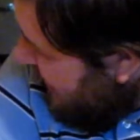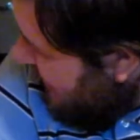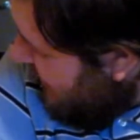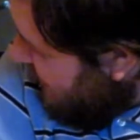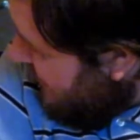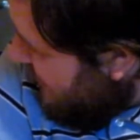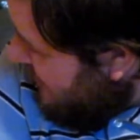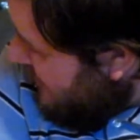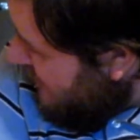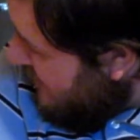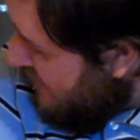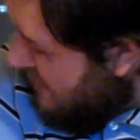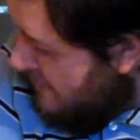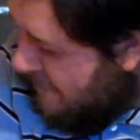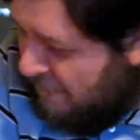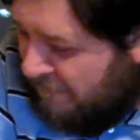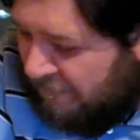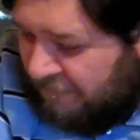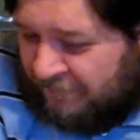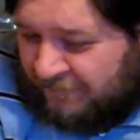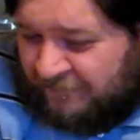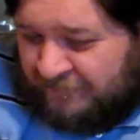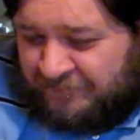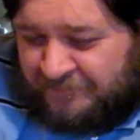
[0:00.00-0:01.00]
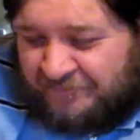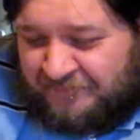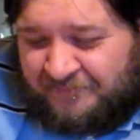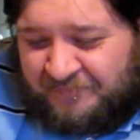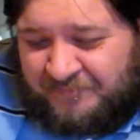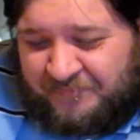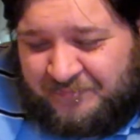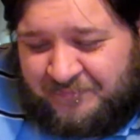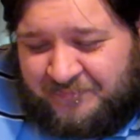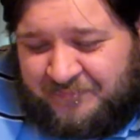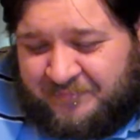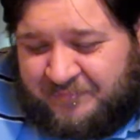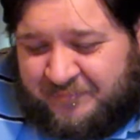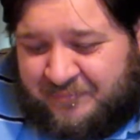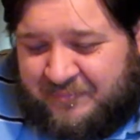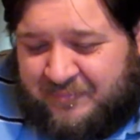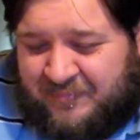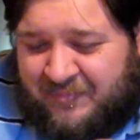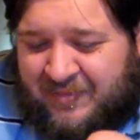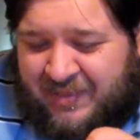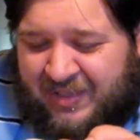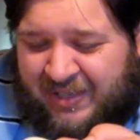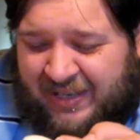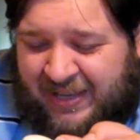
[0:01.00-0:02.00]
That gotcha, huh?
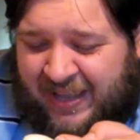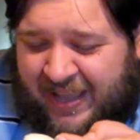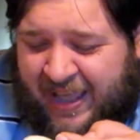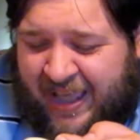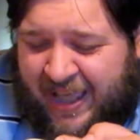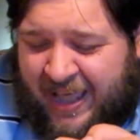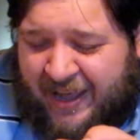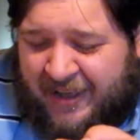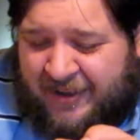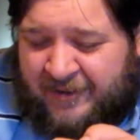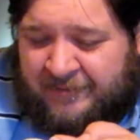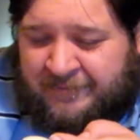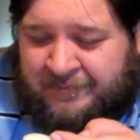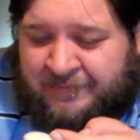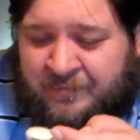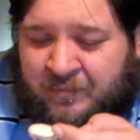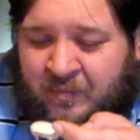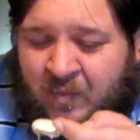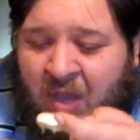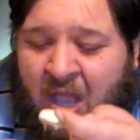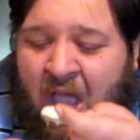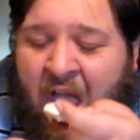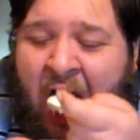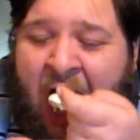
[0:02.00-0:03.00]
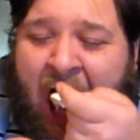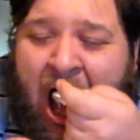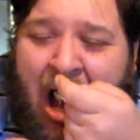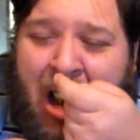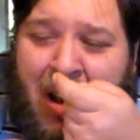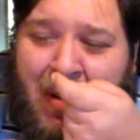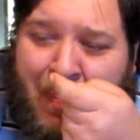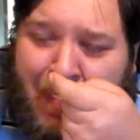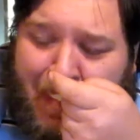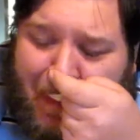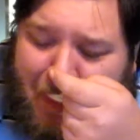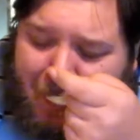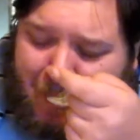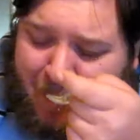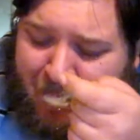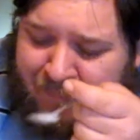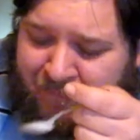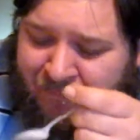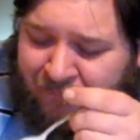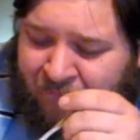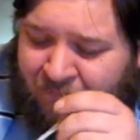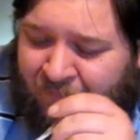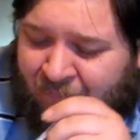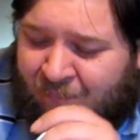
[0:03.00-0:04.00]
Yeah. So
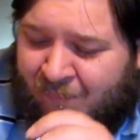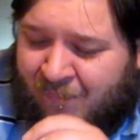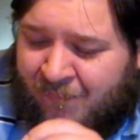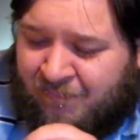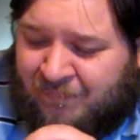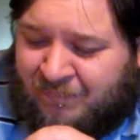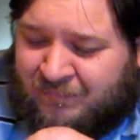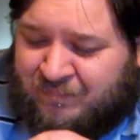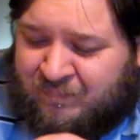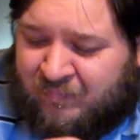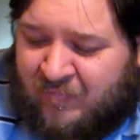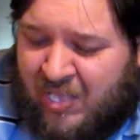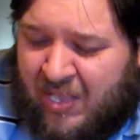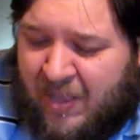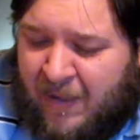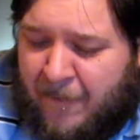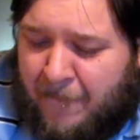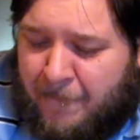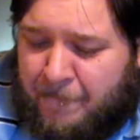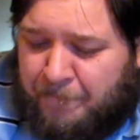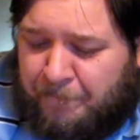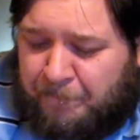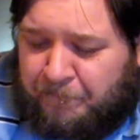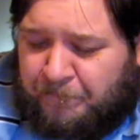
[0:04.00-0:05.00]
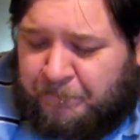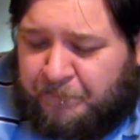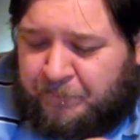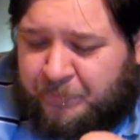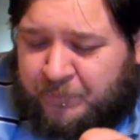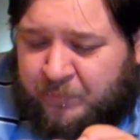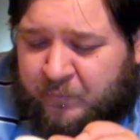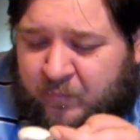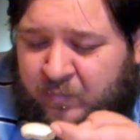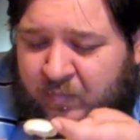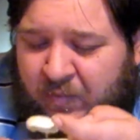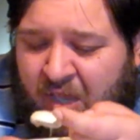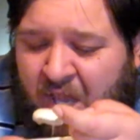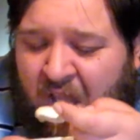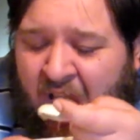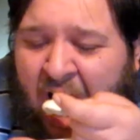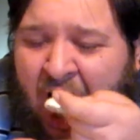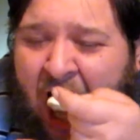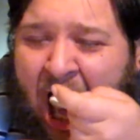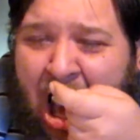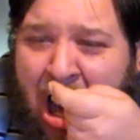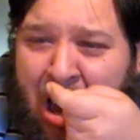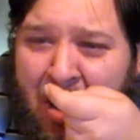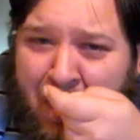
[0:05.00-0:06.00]
maybe all the hotness was down below. Did you
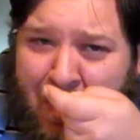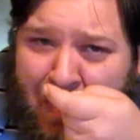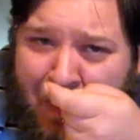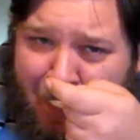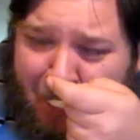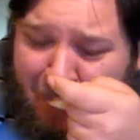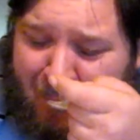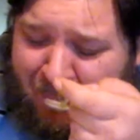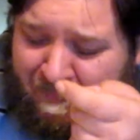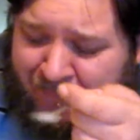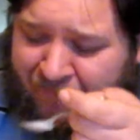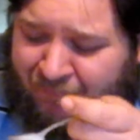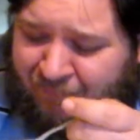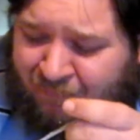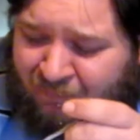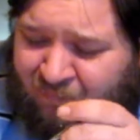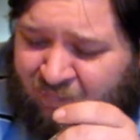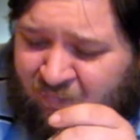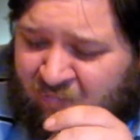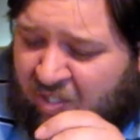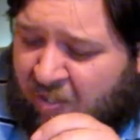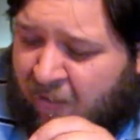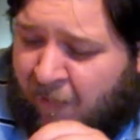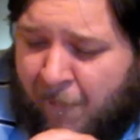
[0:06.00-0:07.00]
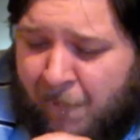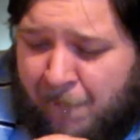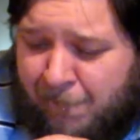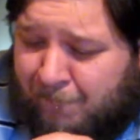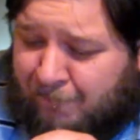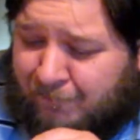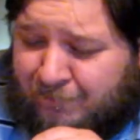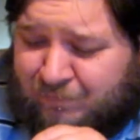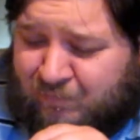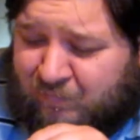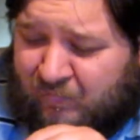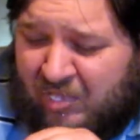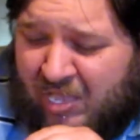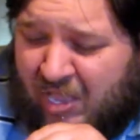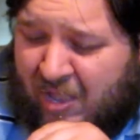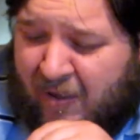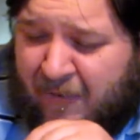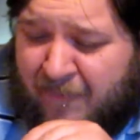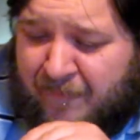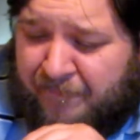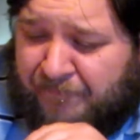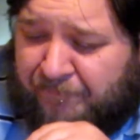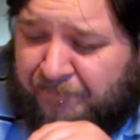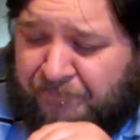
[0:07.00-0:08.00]
stir it up? No.
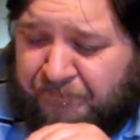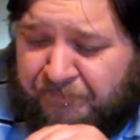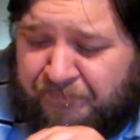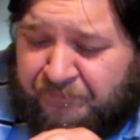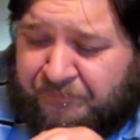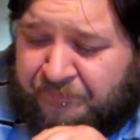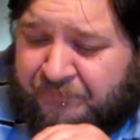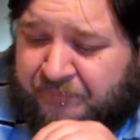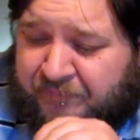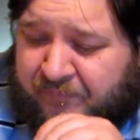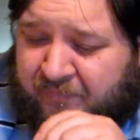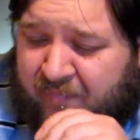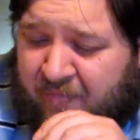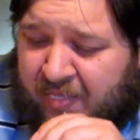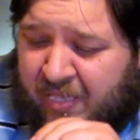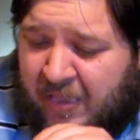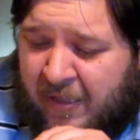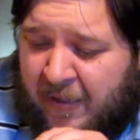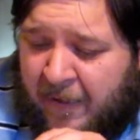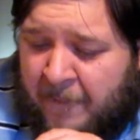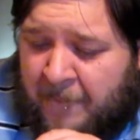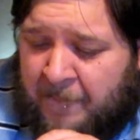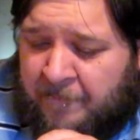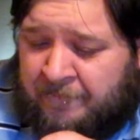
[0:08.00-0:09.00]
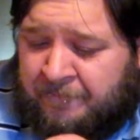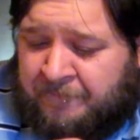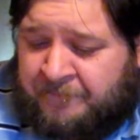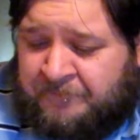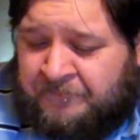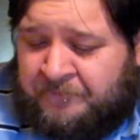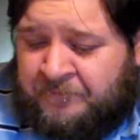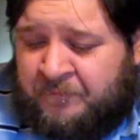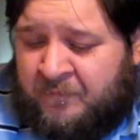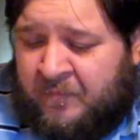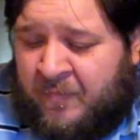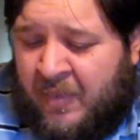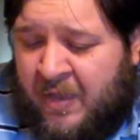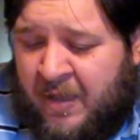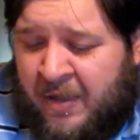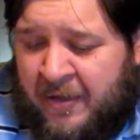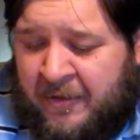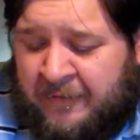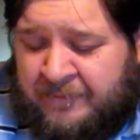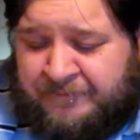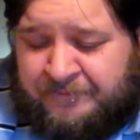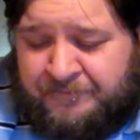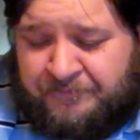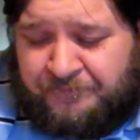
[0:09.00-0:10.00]
It was all down below.
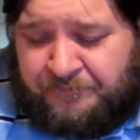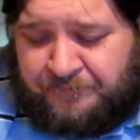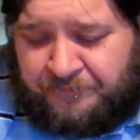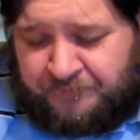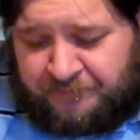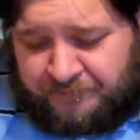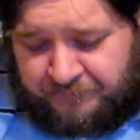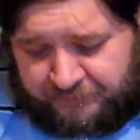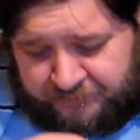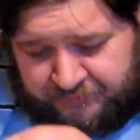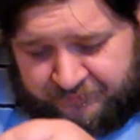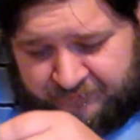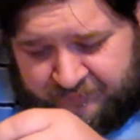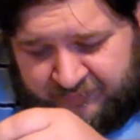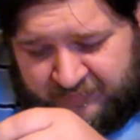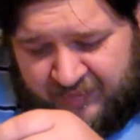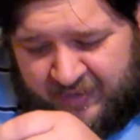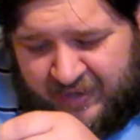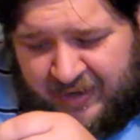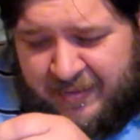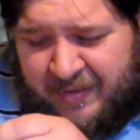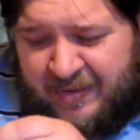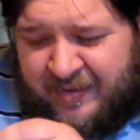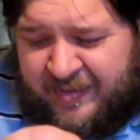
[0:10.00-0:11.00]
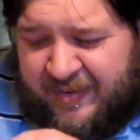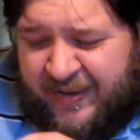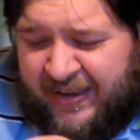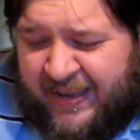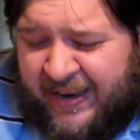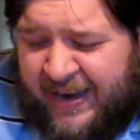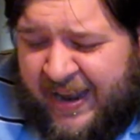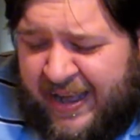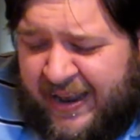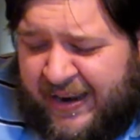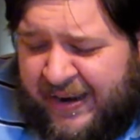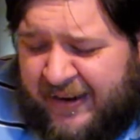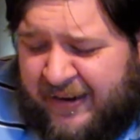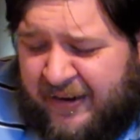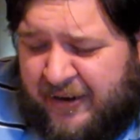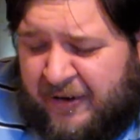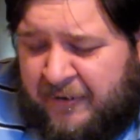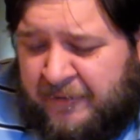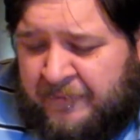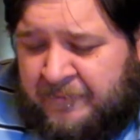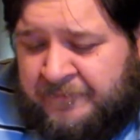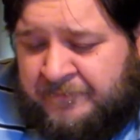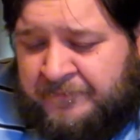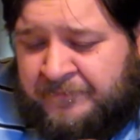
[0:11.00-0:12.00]
get out of
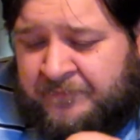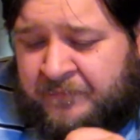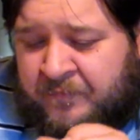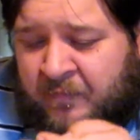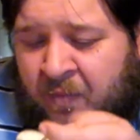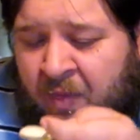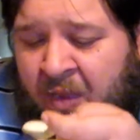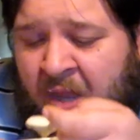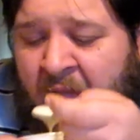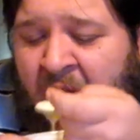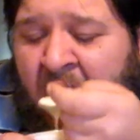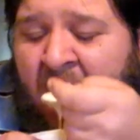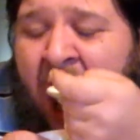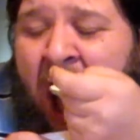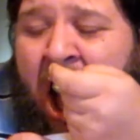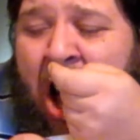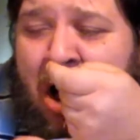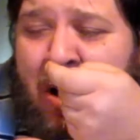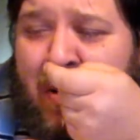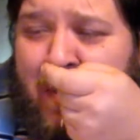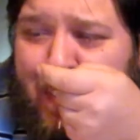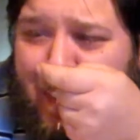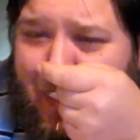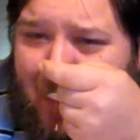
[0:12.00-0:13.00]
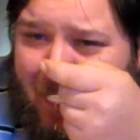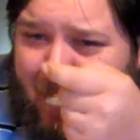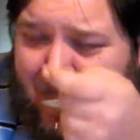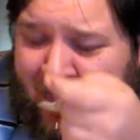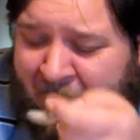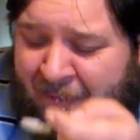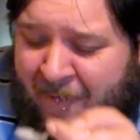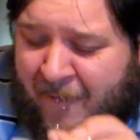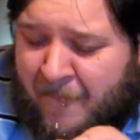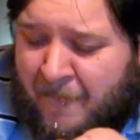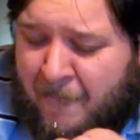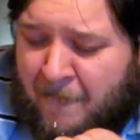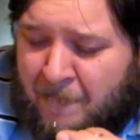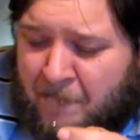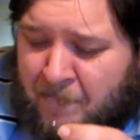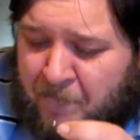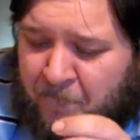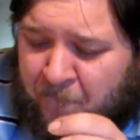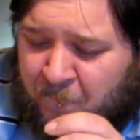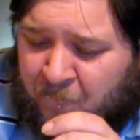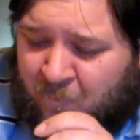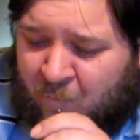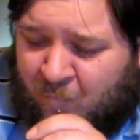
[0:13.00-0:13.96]
here. Your eyes are watering.